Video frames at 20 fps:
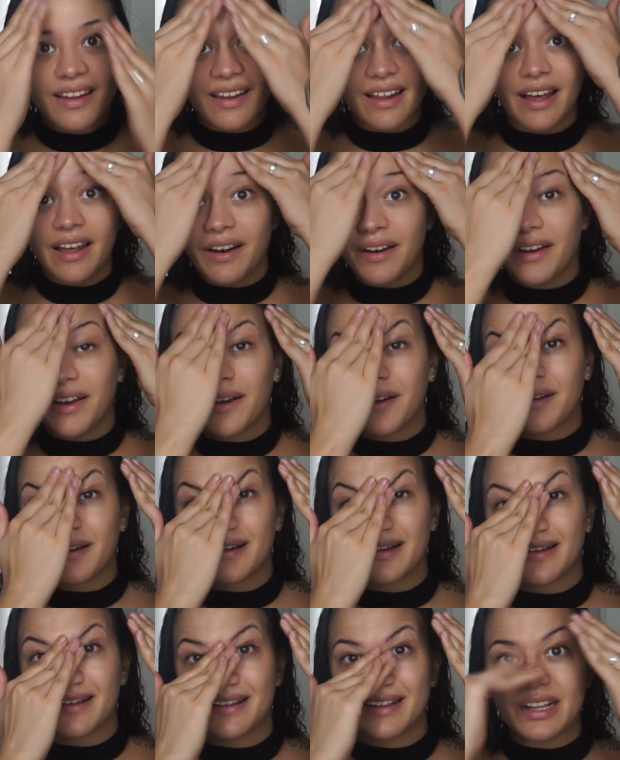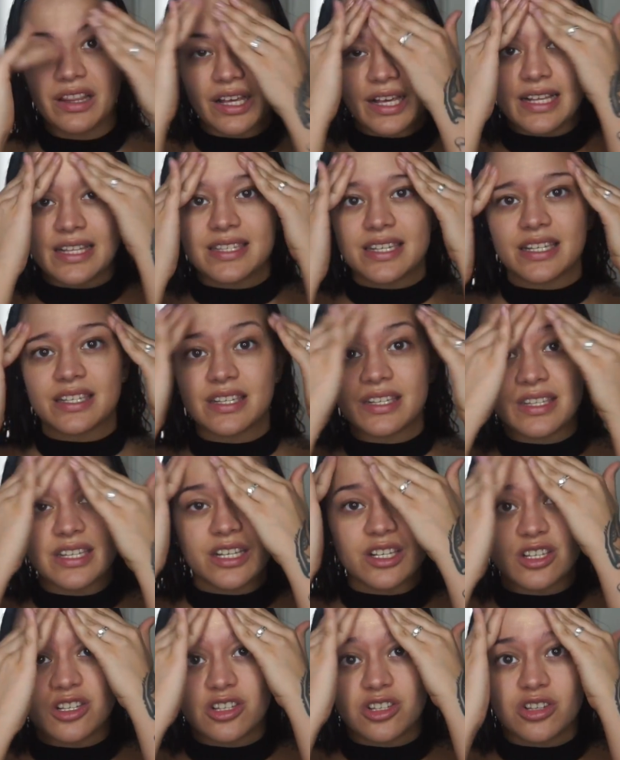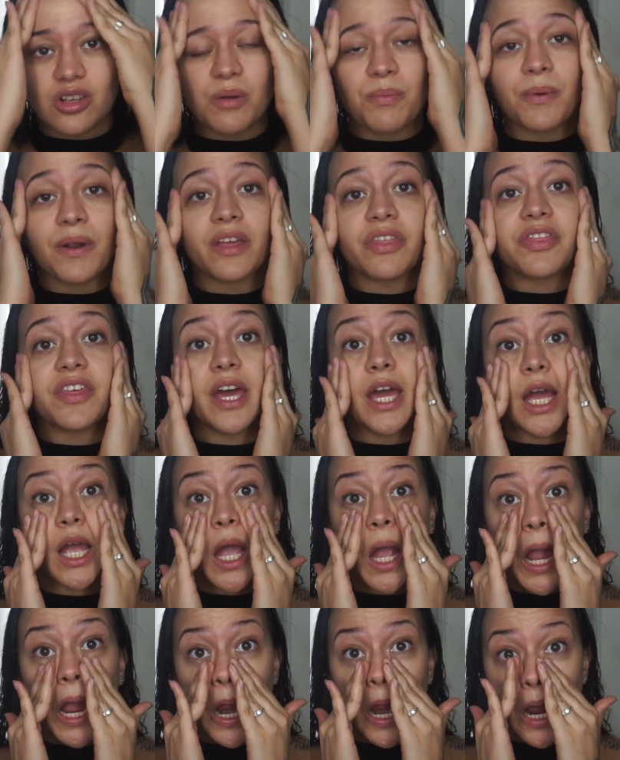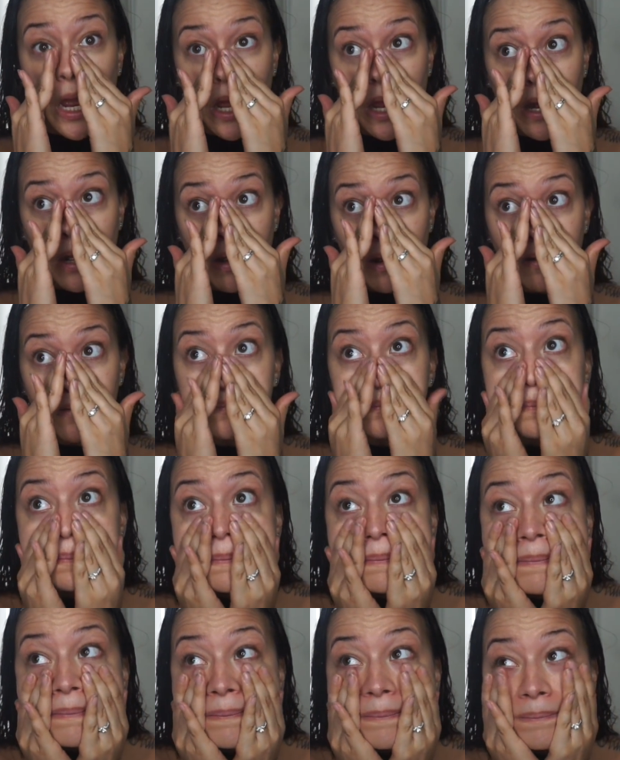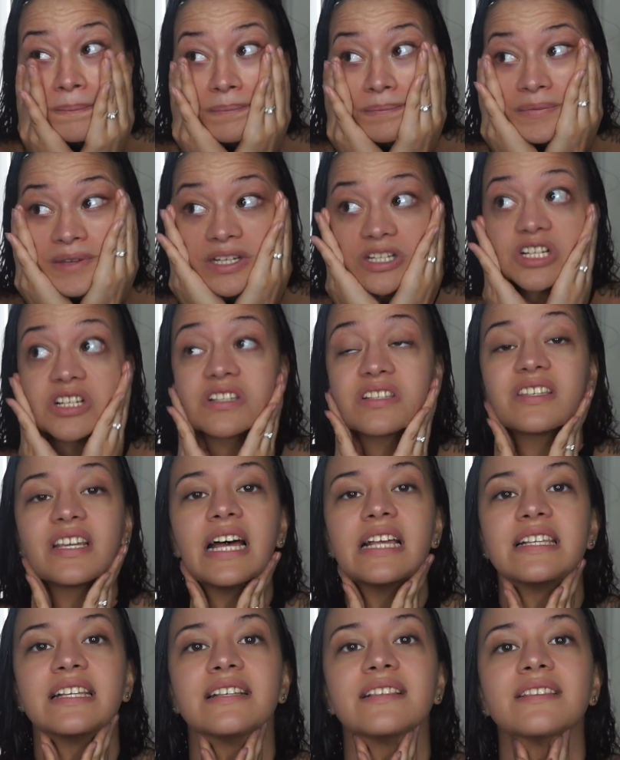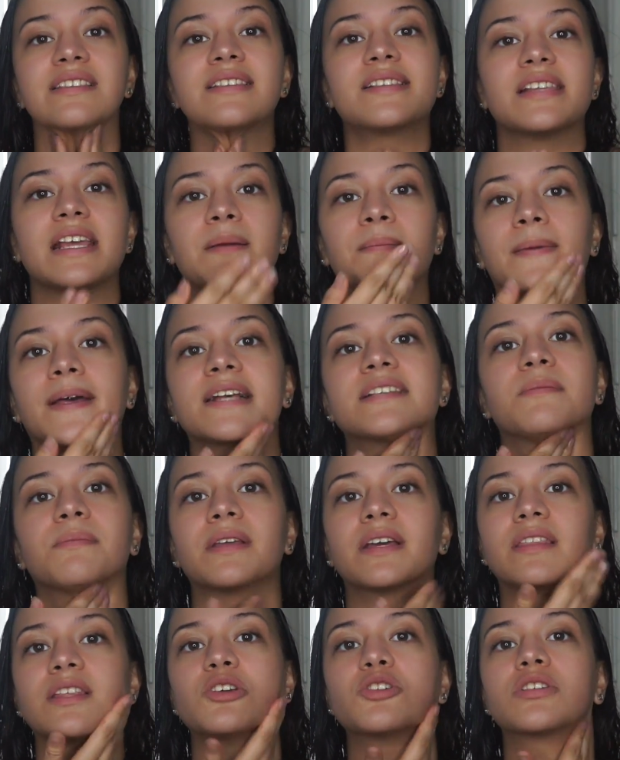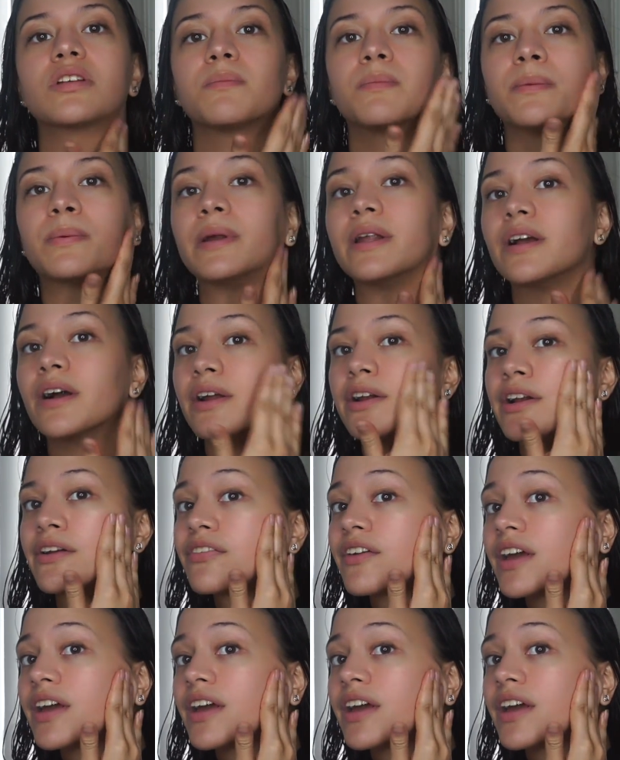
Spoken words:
I don't know. The consistency is super thick and it just doesn't seem like something that you should be putting on your